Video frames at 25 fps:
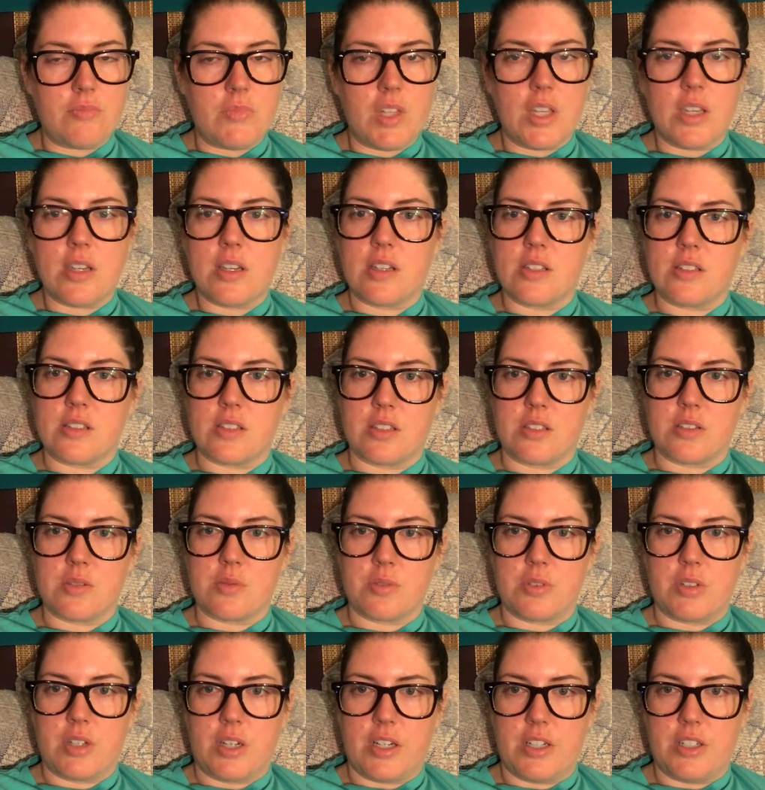because that's
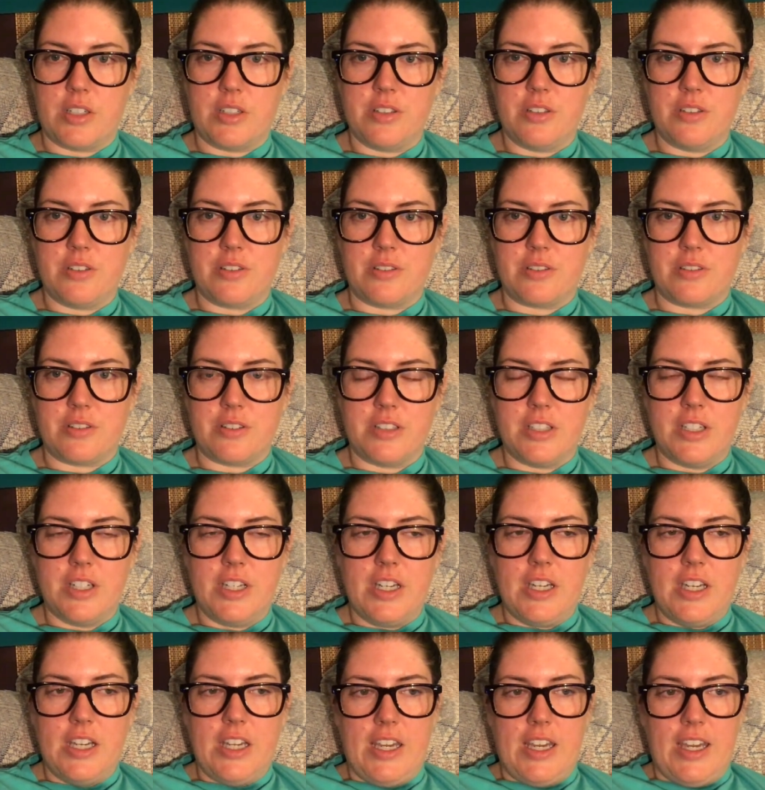what i do
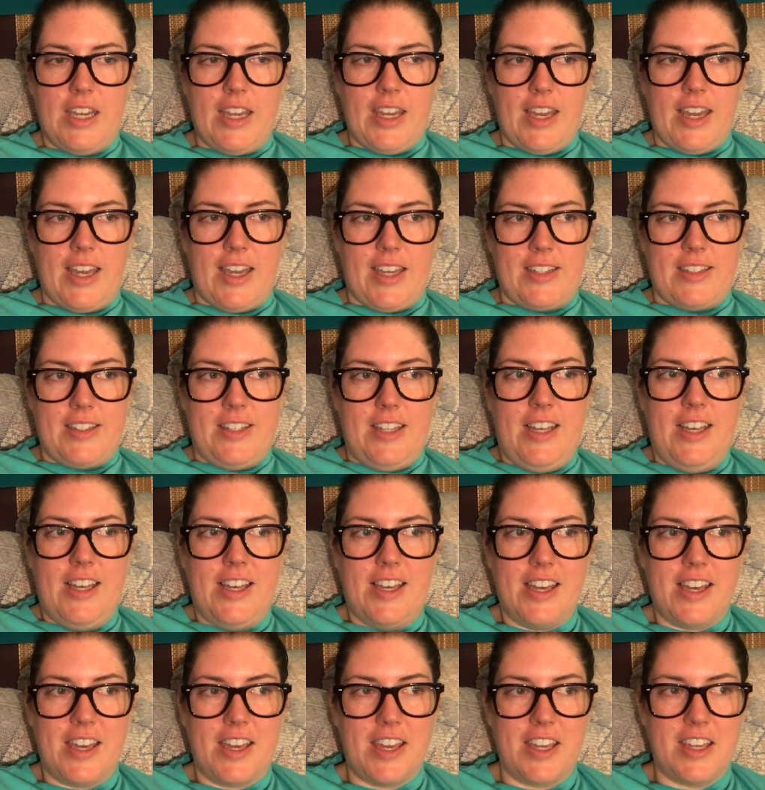and
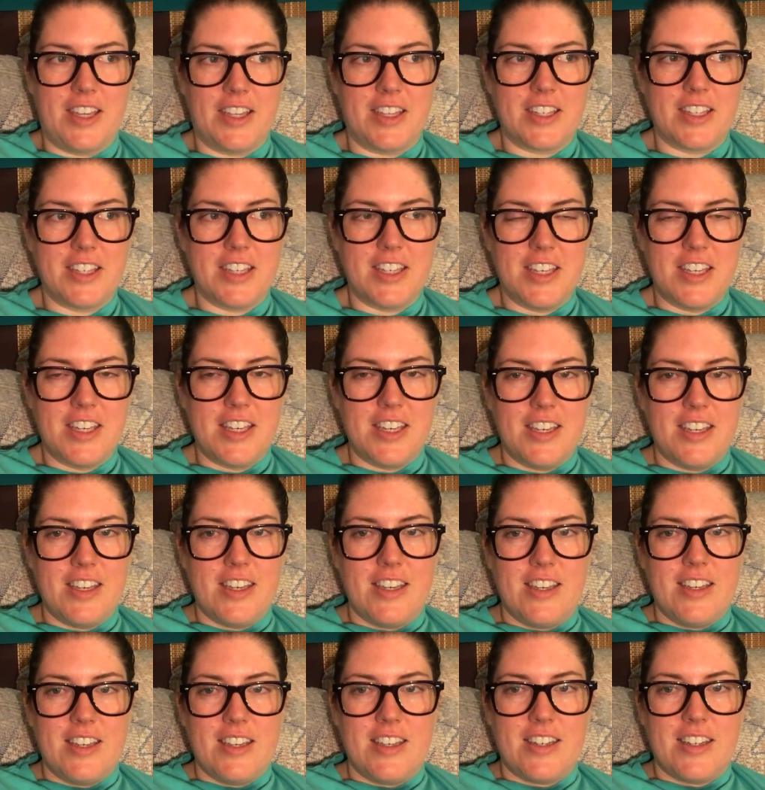like
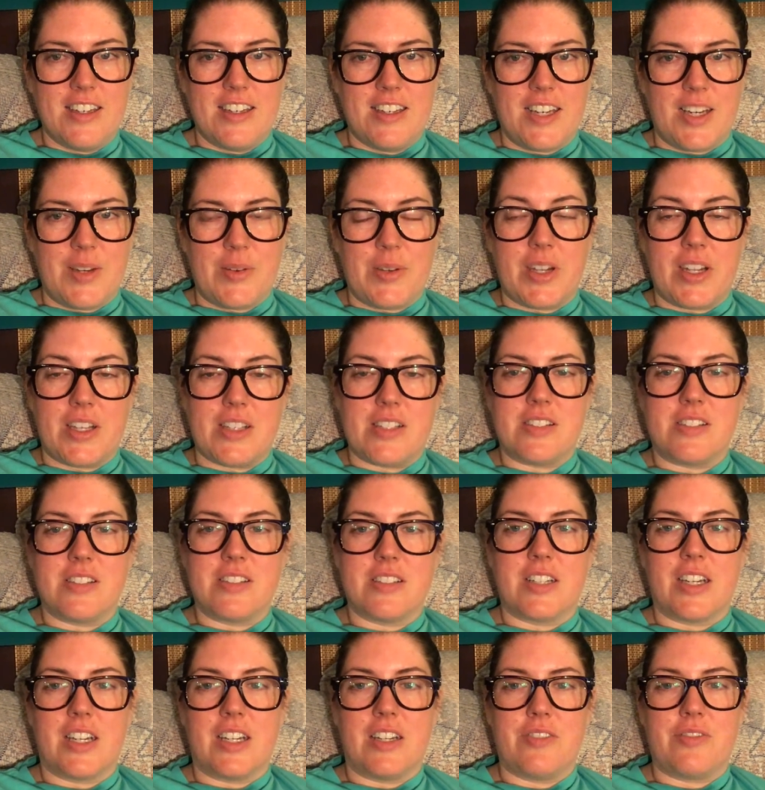i mean i still
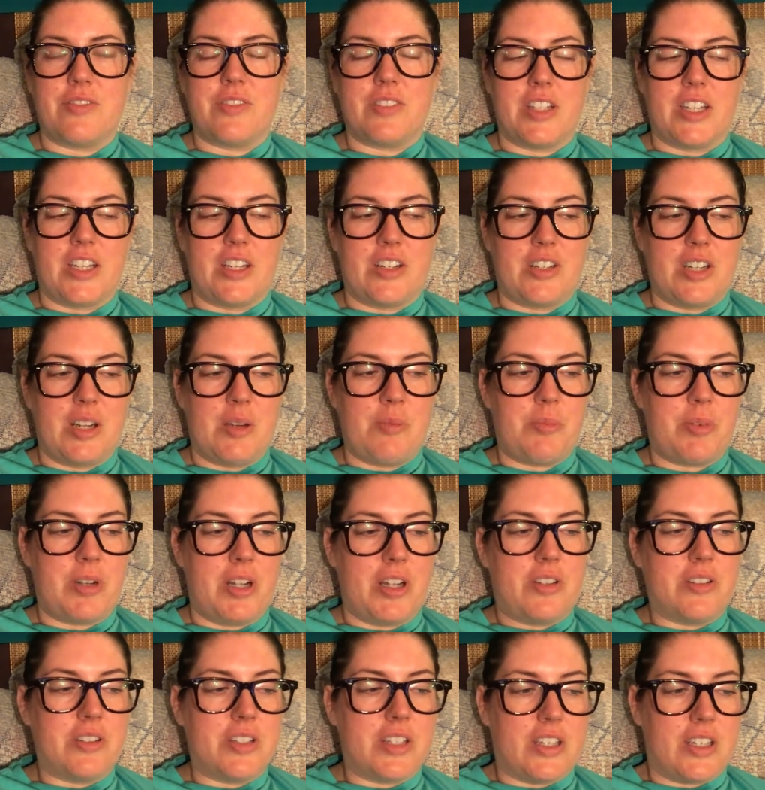kind of feel like crap but i
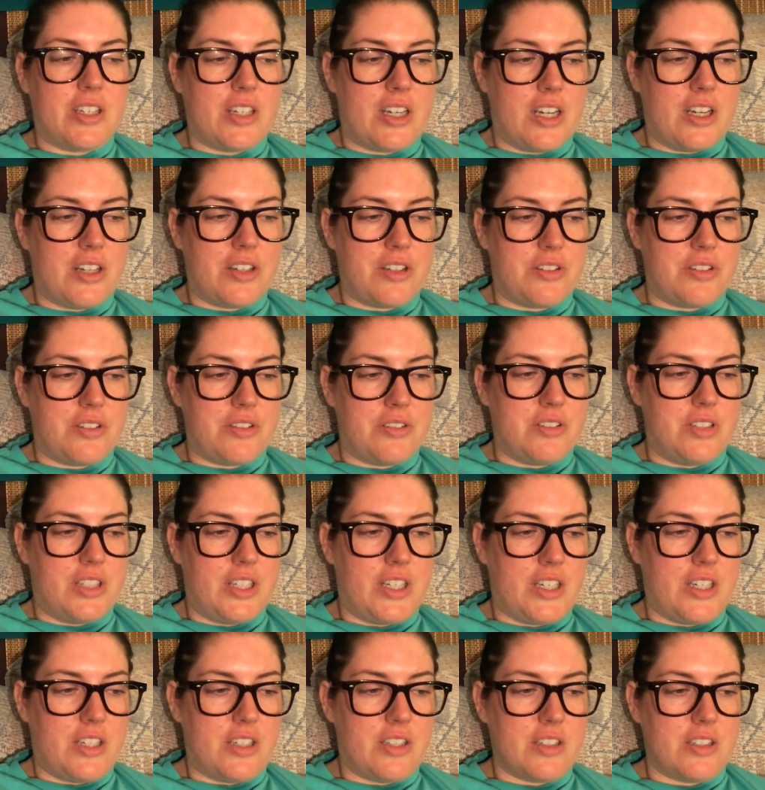only got through
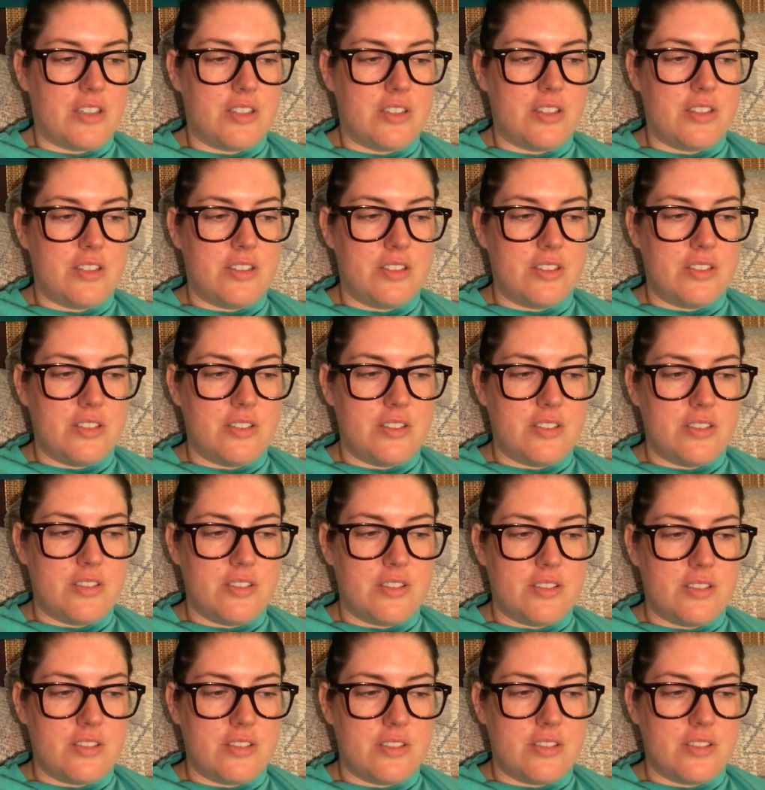like
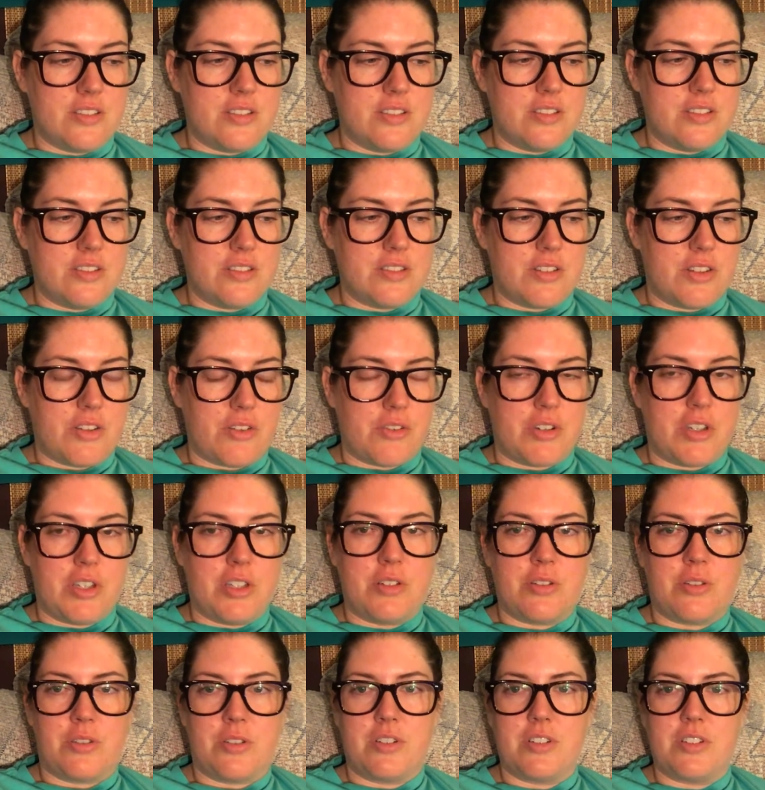three
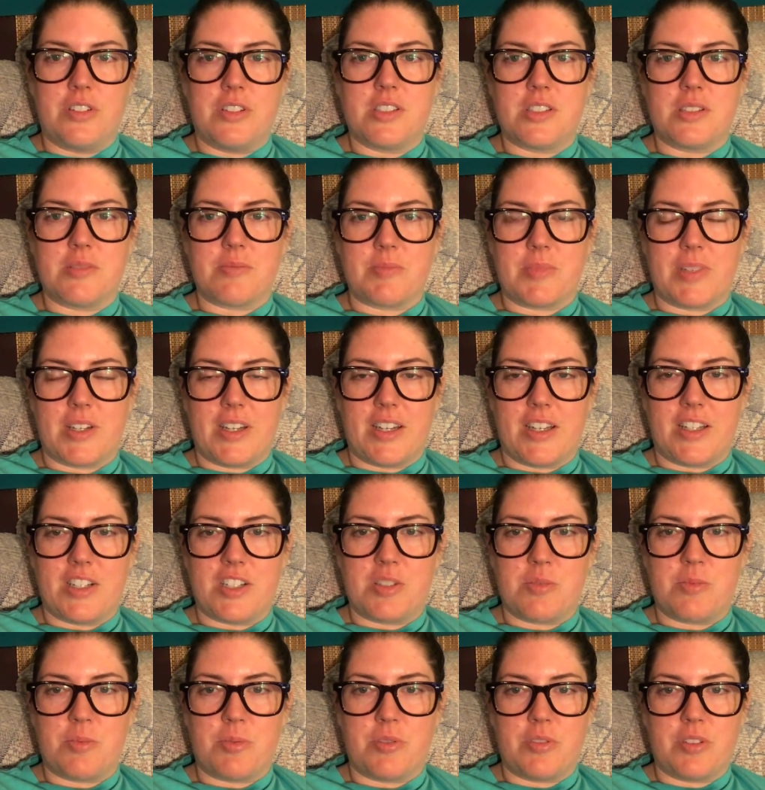quarters of my
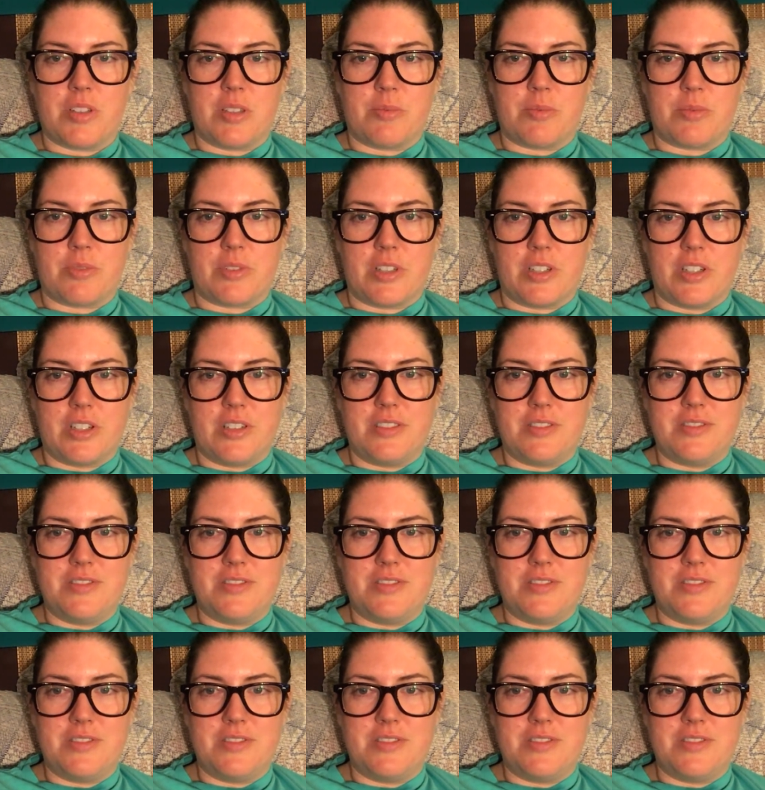chipotle burrito